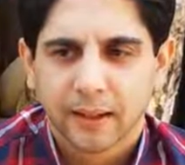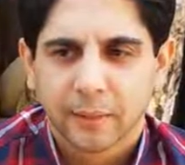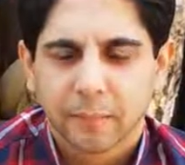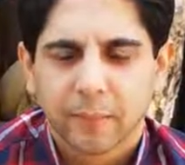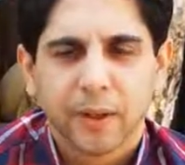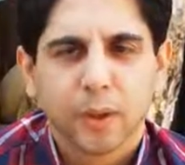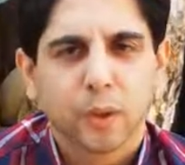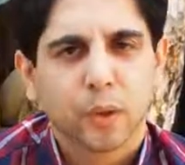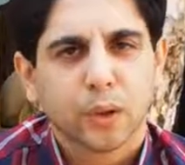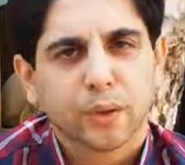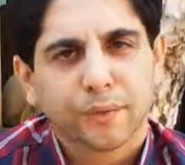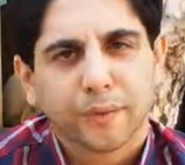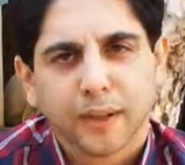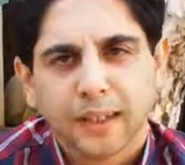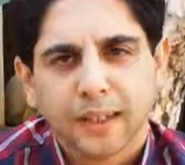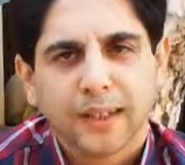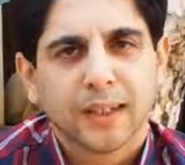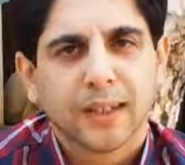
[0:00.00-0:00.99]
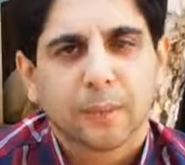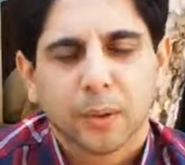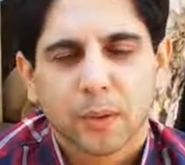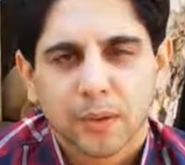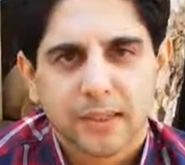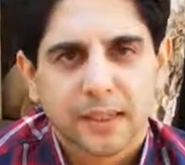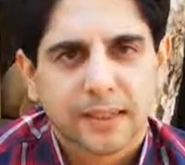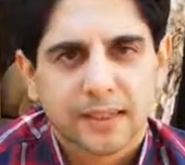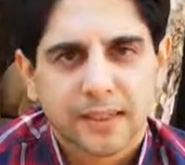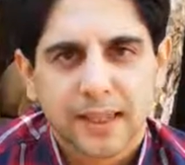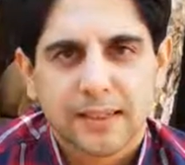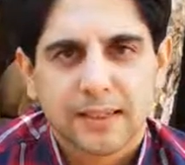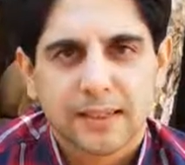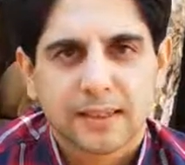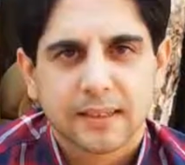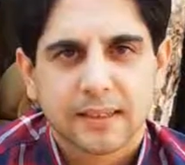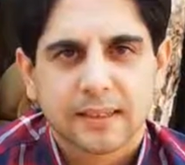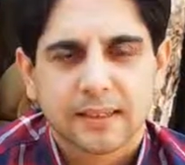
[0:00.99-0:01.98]
But you know the funny thing about
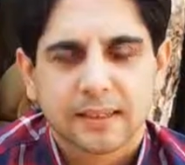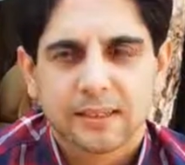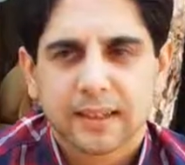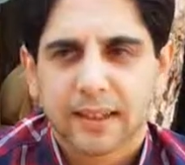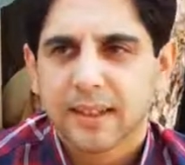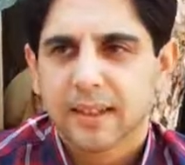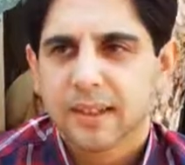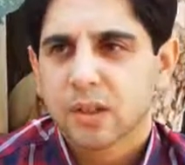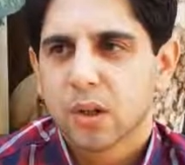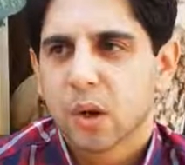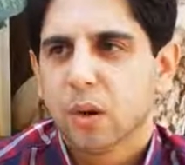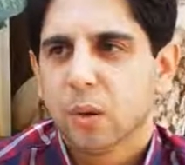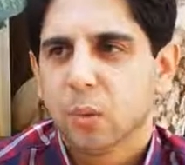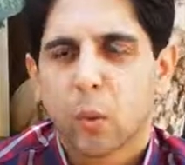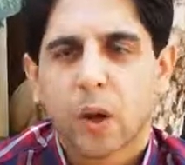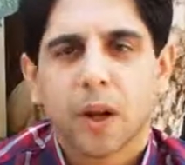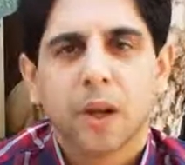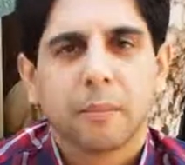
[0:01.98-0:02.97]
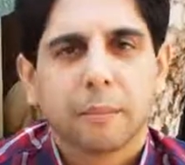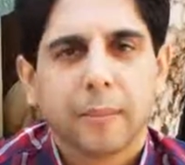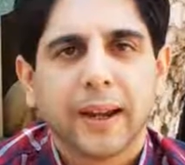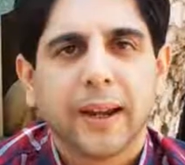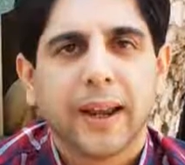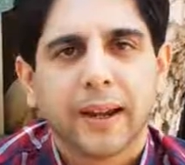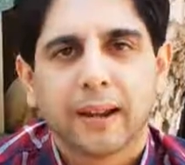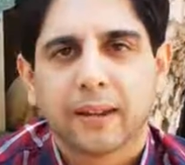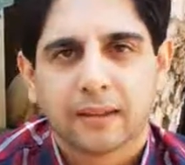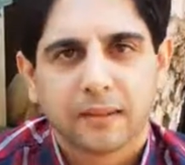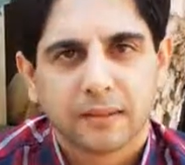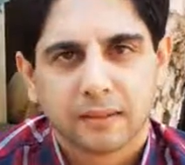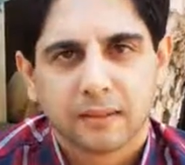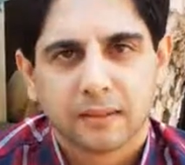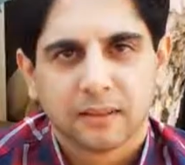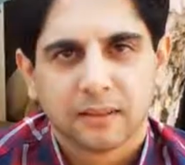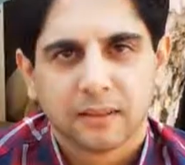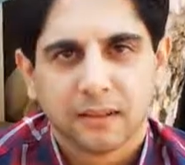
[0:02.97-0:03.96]
success is that it's not one big hit.
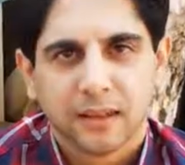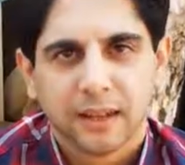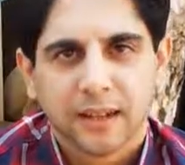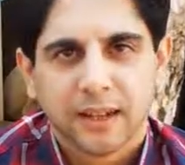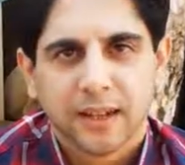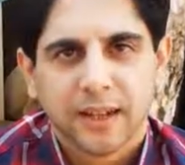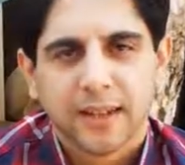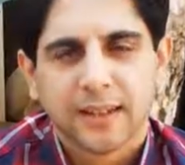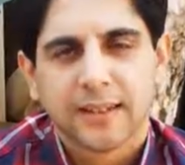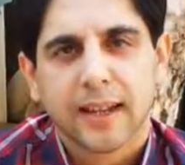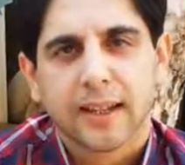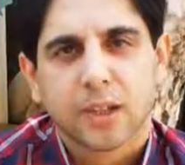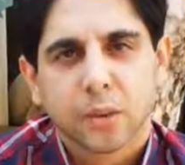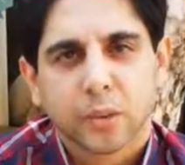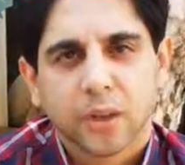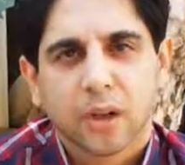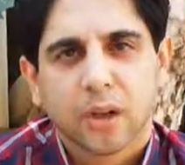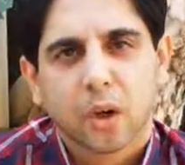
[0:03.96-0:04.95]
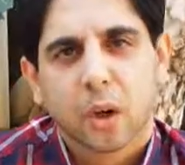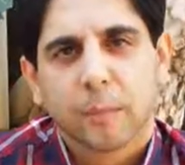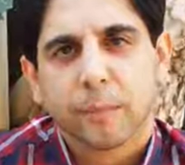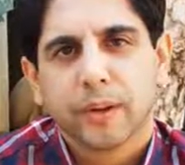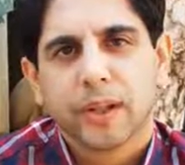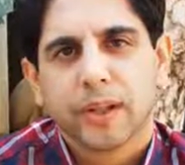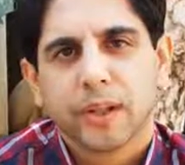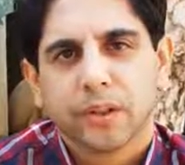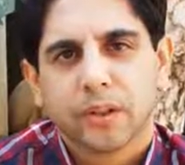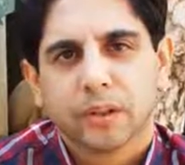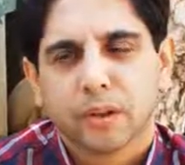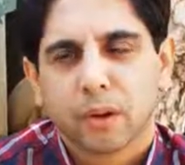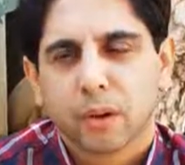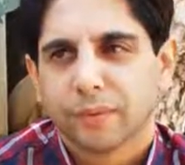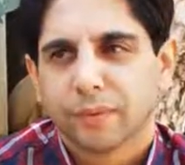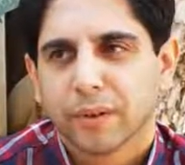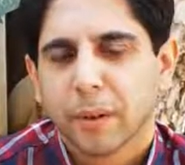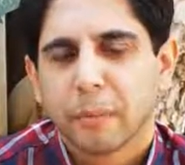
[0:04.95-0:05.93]
It's actually a combination
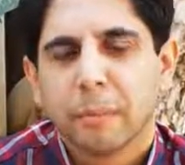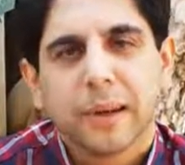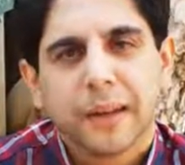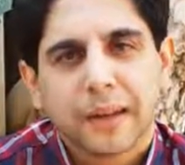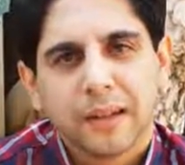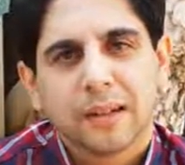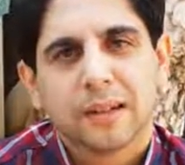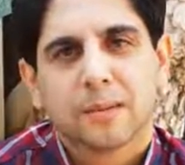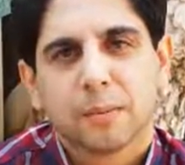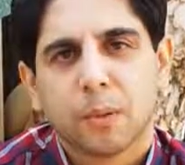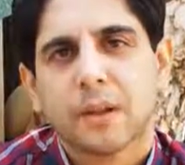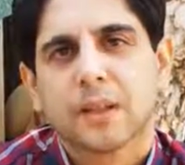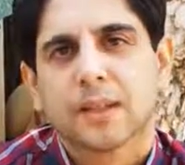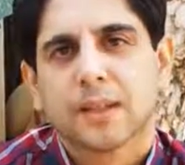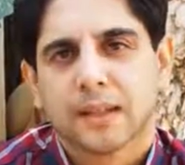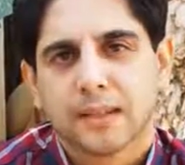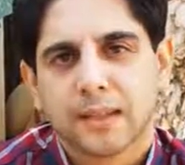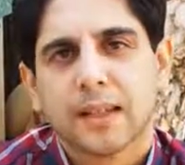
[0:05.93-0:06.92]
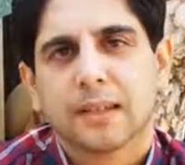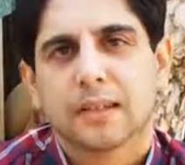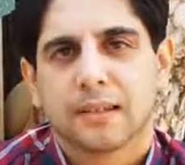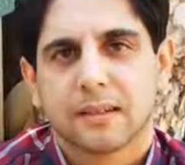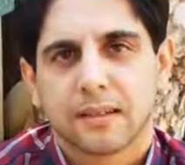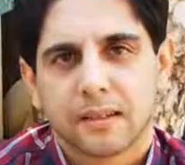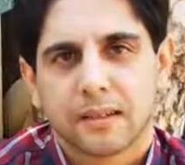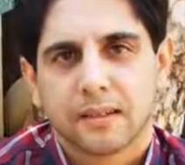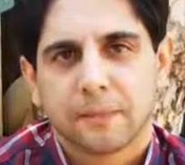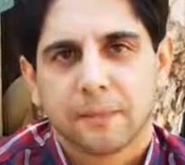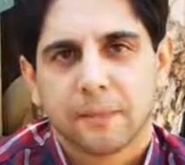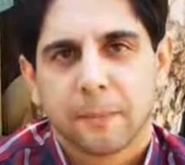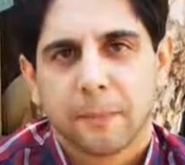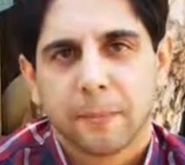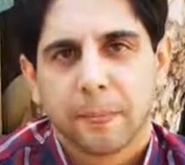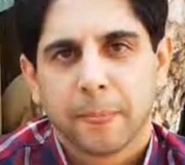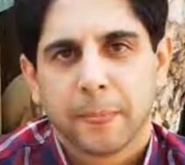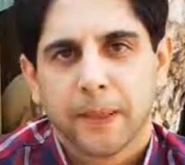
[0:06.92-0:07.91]
of a million small successes
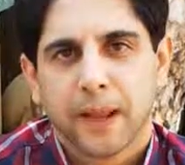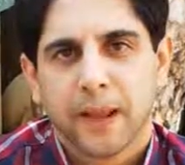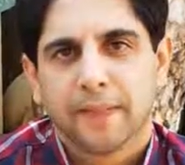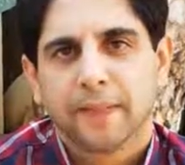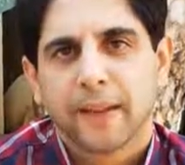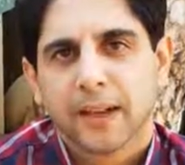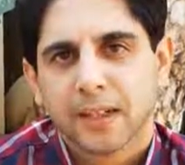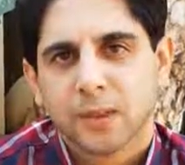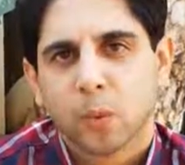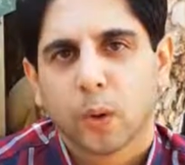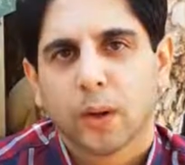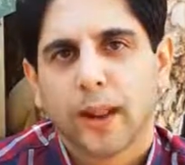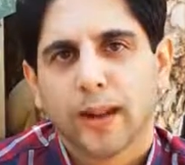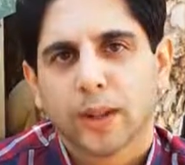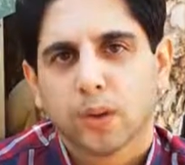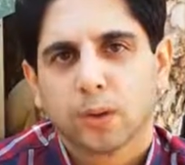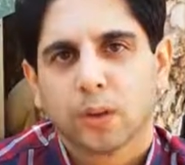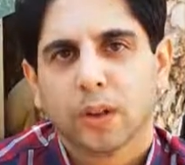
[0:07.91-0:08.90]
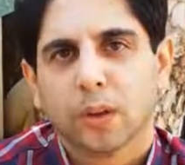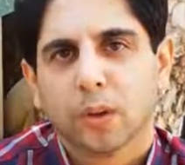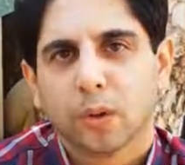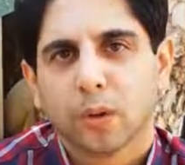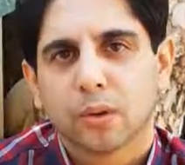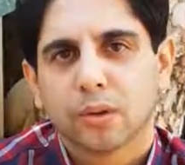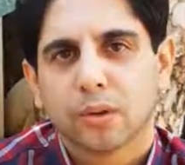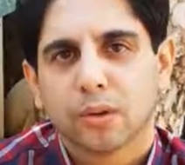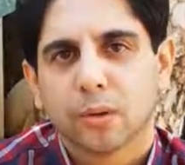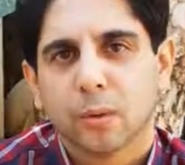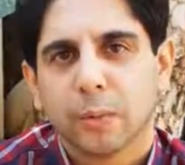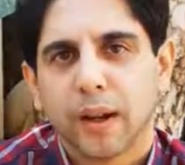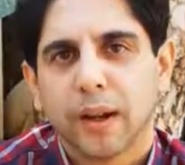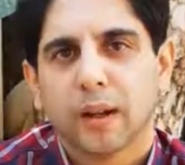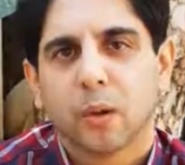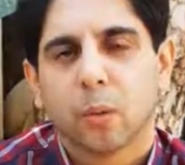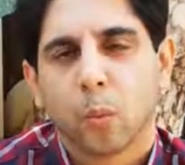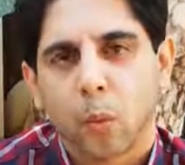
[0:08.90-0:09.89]
and that's what actually goes to
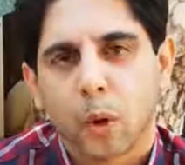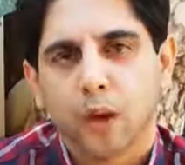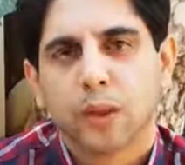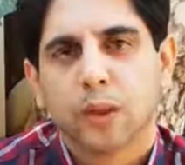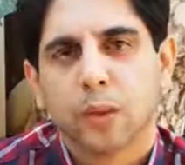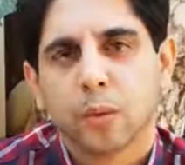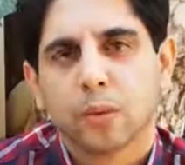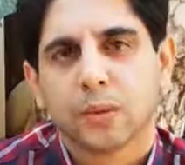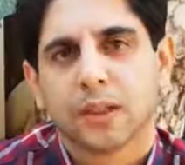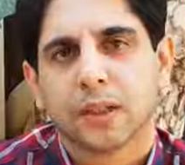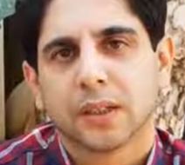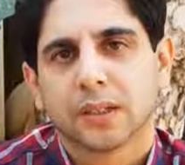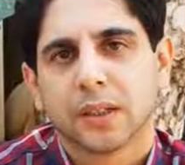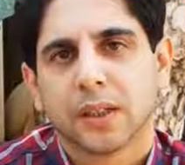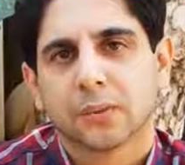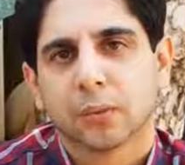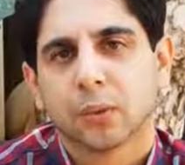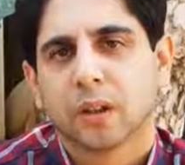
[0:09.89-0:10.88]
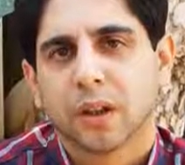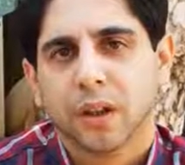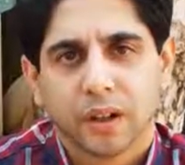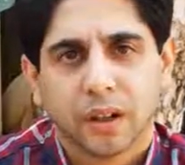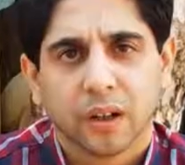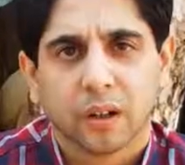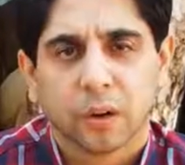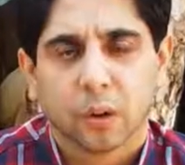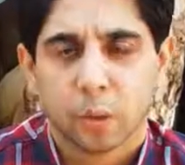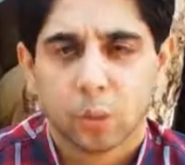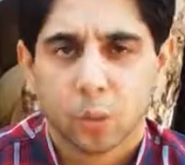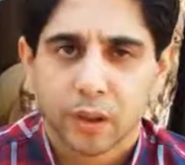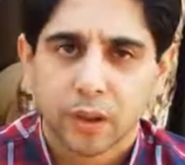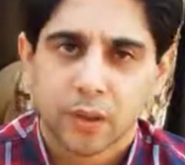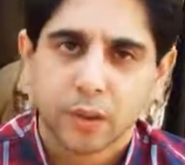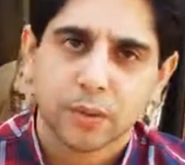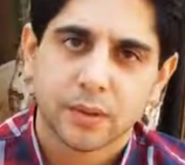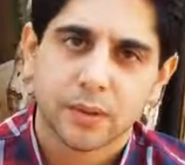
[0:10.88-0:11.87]
make one huge successful career or
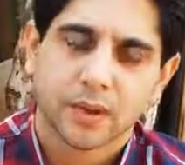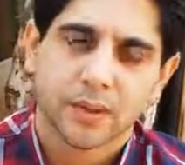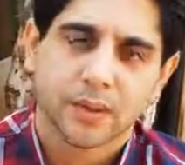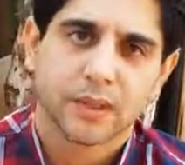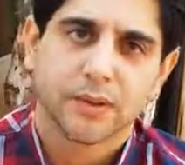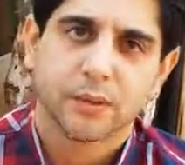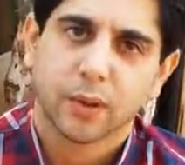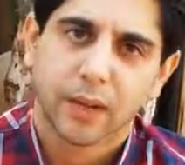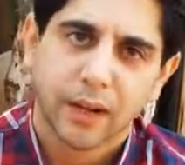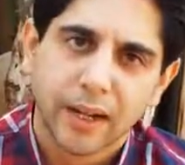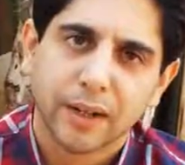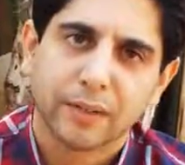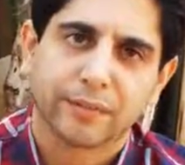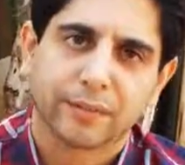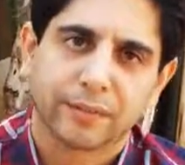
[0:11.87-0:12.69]
one successful life